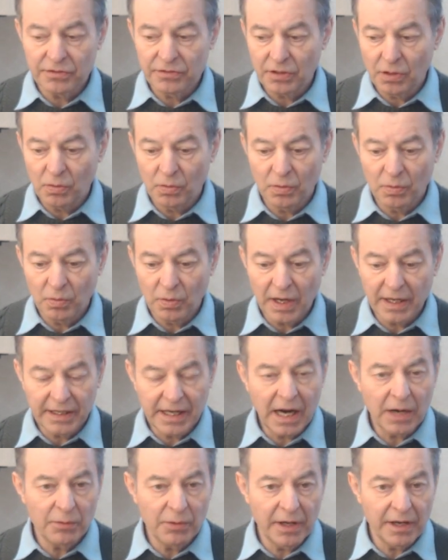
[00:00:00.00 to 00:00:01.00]
So I
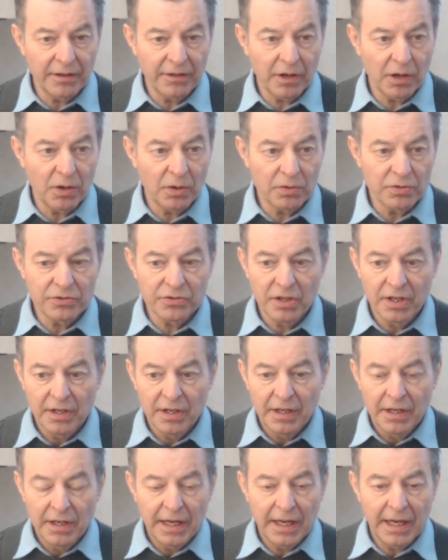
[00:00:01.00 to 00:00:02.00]
got rid of those,
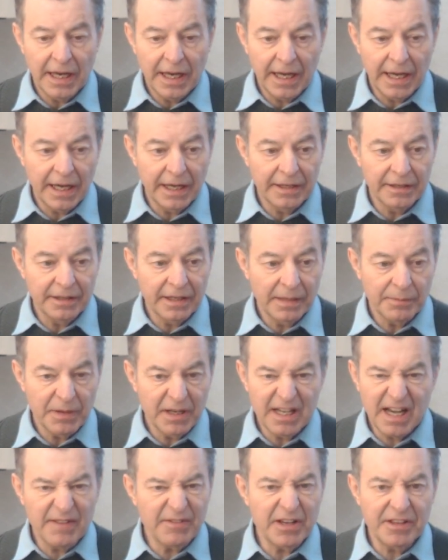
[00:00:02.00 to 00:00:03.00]
and I
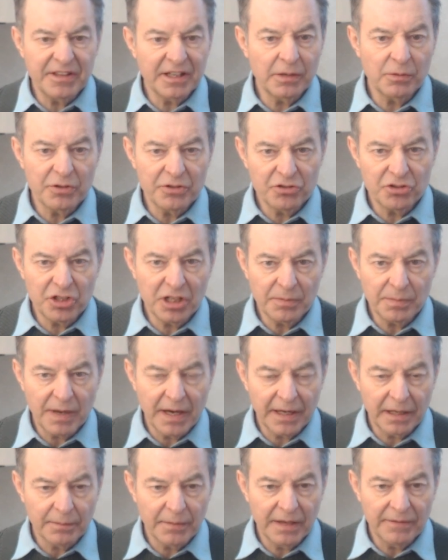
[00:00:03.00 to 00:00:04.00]
mean everything was cheap
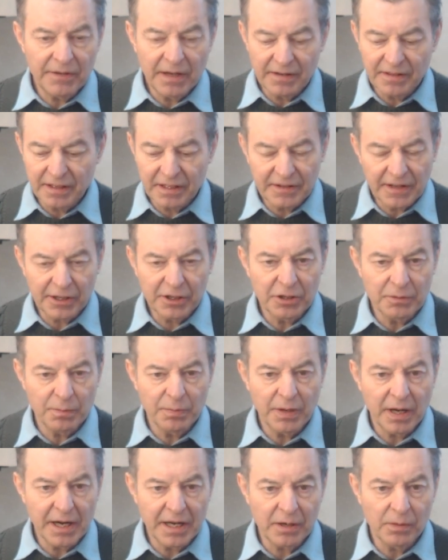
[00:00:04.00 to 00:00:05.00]
on them. Everything that
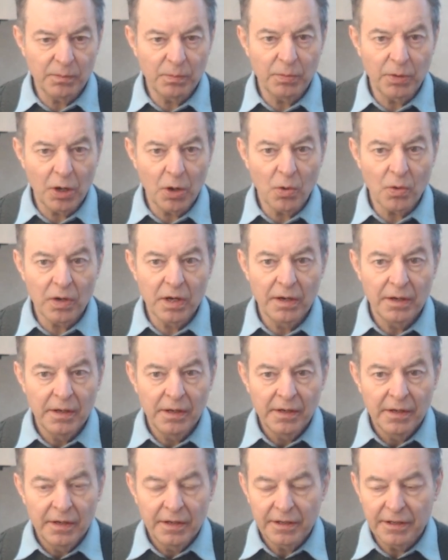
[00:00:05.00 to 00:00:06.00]
could break broke.
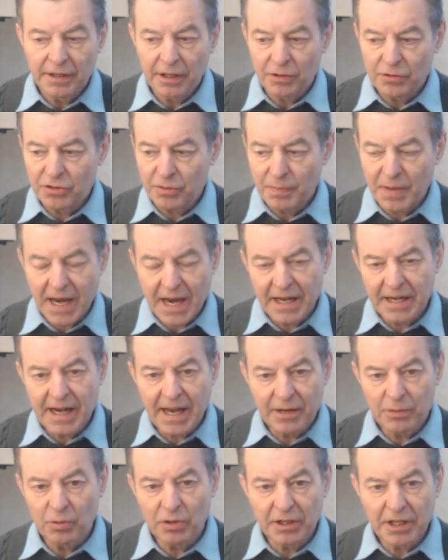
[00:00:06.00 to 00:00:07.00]
You know, Japan
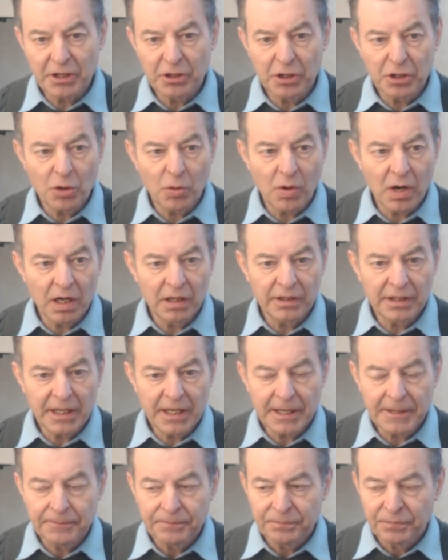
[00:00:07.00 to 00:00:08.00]
had really good
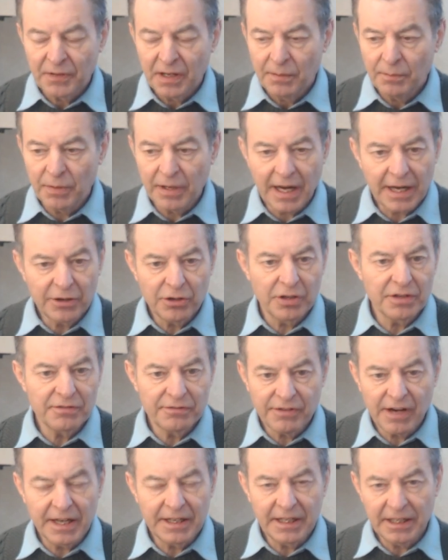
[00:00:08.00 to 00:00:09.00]
quality, but I
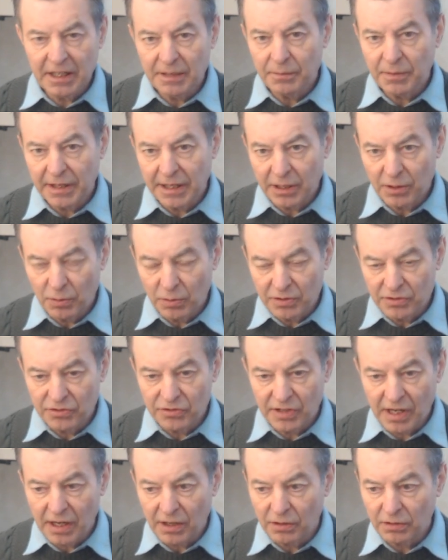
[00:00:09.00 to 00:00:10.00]
couldn't find anybody who would
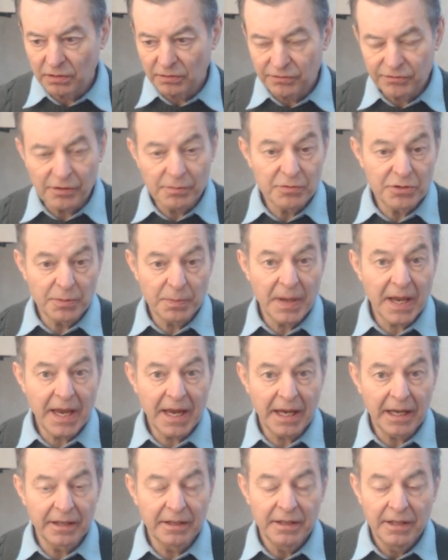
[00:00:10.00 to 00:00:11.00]
sell from
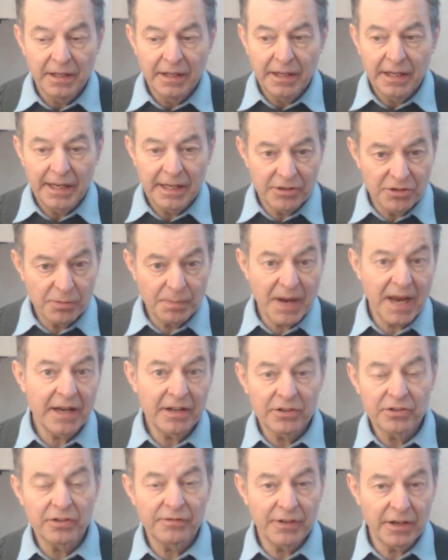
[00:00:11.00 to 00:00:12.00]
Japan. And
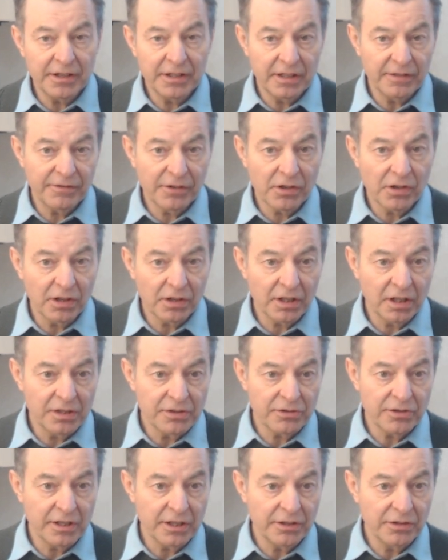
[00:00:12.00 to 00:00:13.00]
Japan is a very difficult
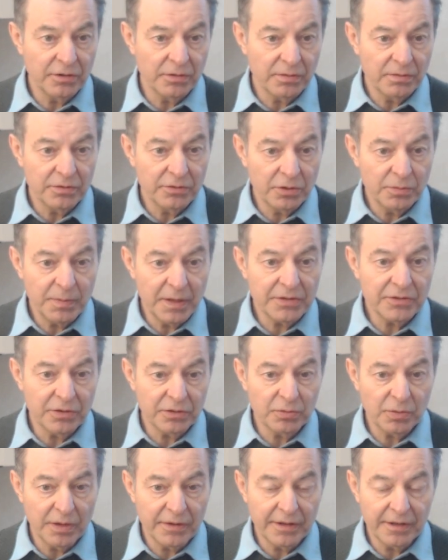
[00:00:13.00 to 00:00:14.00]
country to do
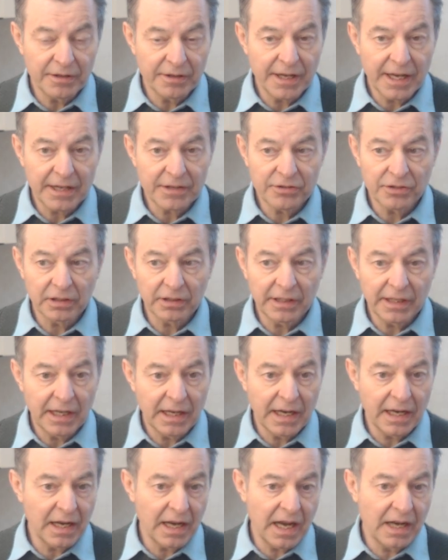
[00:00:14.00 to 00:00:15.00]
business with internationally.
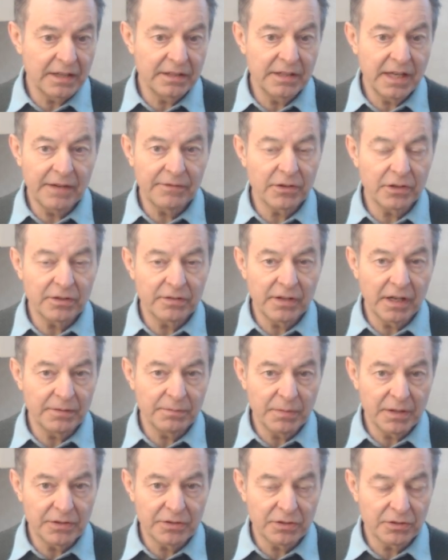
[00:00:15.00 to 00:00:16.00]
I'd never
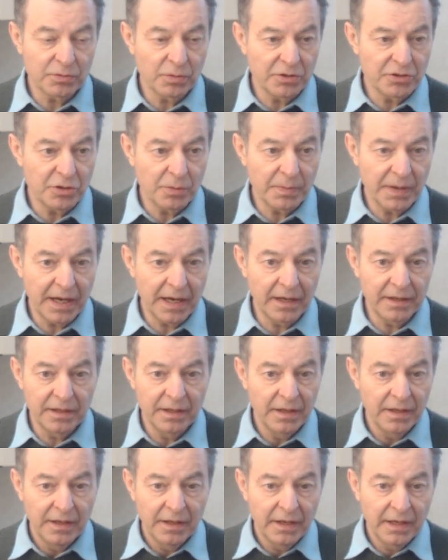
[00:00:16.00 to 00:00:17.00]
done business with
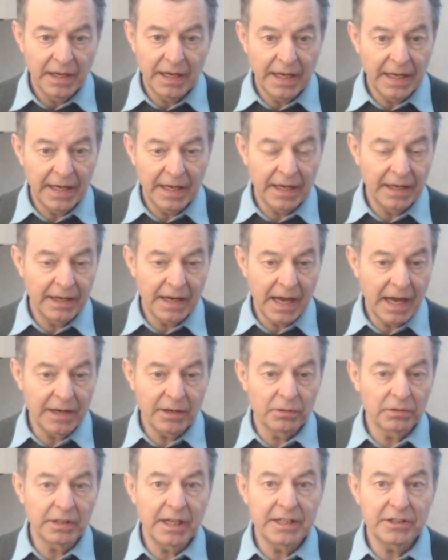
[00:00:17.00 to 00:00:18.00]
Japan, and I
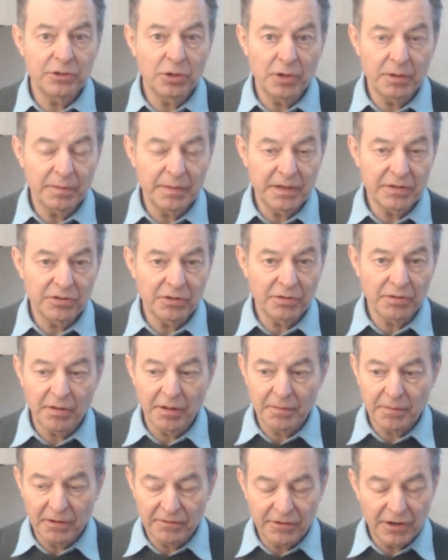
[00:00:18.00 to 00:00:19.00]
don't like doing business
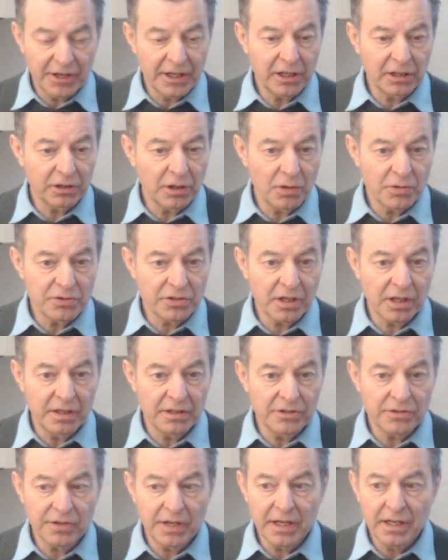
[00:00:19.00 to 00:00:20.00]
with them. They're a very closed
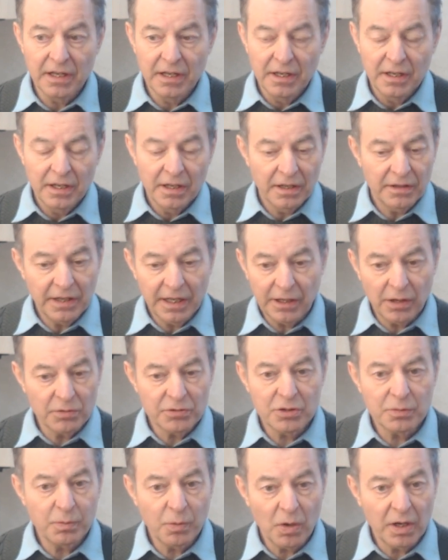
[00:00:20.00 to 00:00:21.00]
country. They
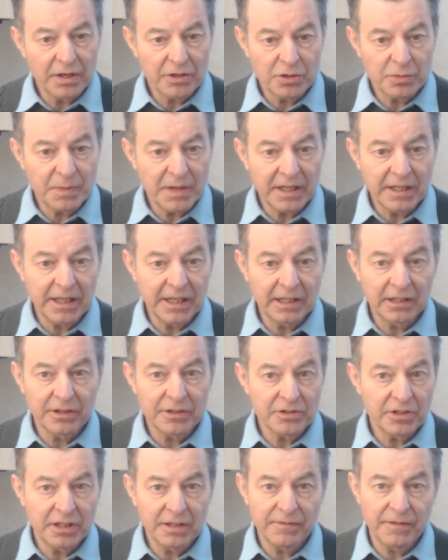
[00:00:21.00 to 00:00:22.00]
don't want to speak
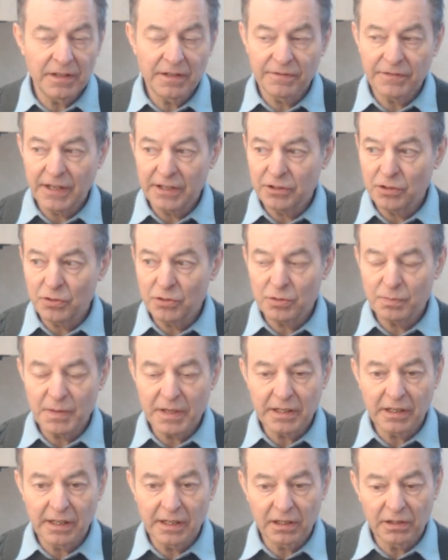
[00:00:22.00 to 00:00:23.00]
English, even if they do
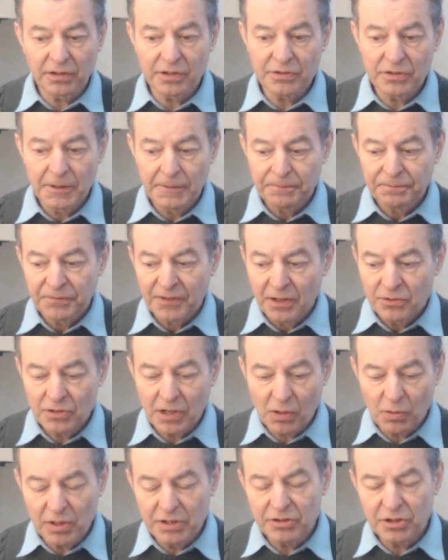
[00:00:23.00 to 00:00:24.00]
speak English.
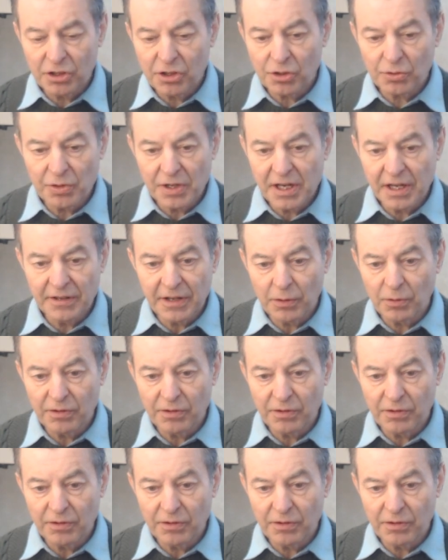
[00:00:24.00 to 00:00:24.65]
So I went to Korea.